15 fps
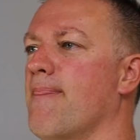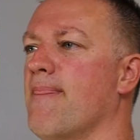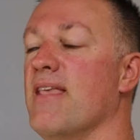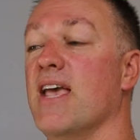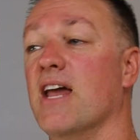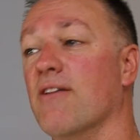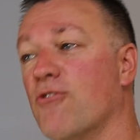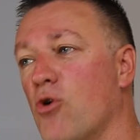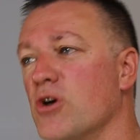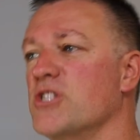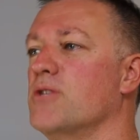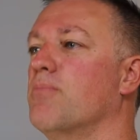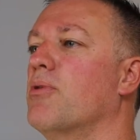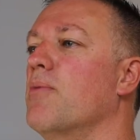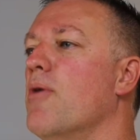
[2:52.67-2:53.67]
And of course,
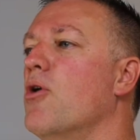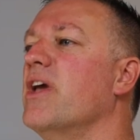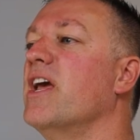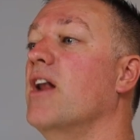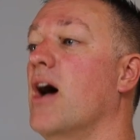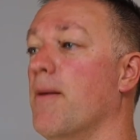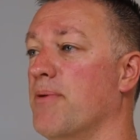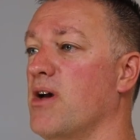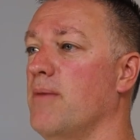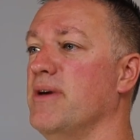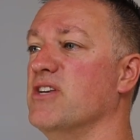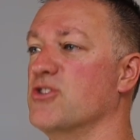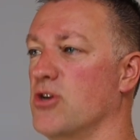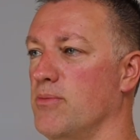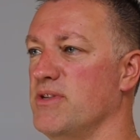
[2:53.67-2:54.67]
promoting an upcoming
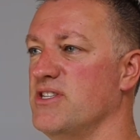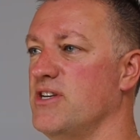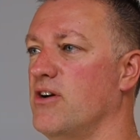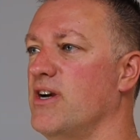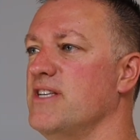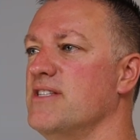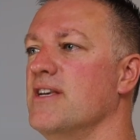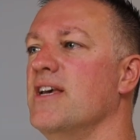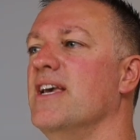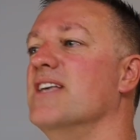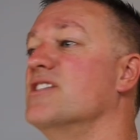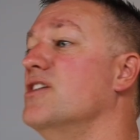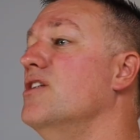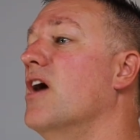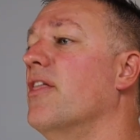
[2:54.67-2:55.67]
sermon series is
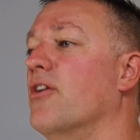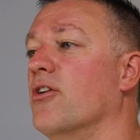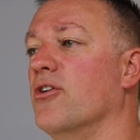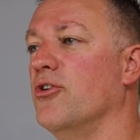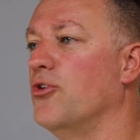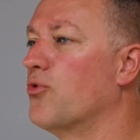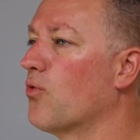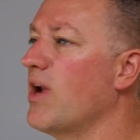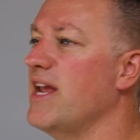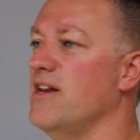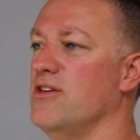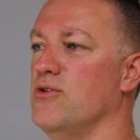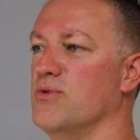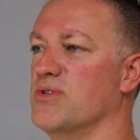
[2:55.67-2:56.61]
another great use